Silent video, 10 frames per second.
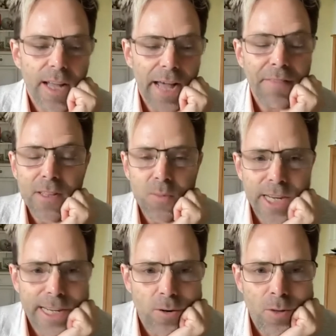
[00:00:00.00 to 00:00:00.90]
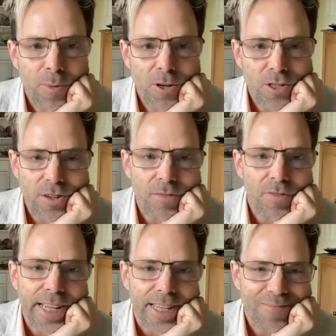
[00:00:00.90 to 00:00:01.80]
And that's what I call the moderate
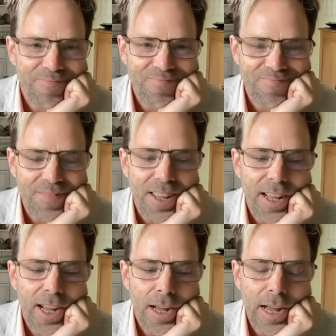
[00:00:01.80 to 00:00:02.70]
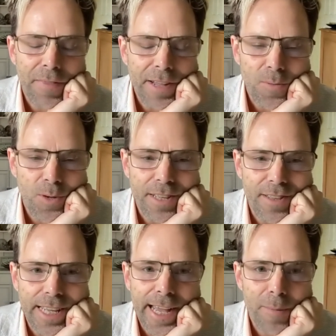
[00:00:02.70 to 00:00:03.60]
flank. And that's what I
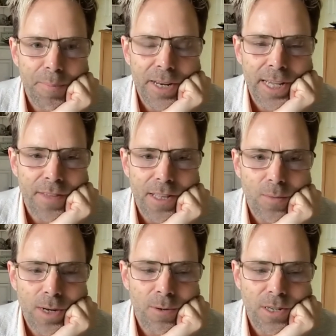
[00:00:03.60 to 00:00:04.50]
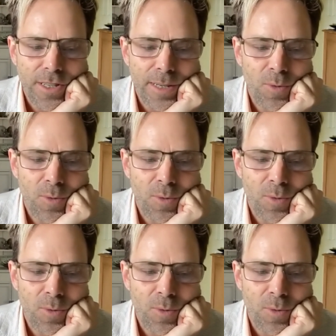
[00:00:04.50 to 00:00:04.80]
see happening, and that's what I want to see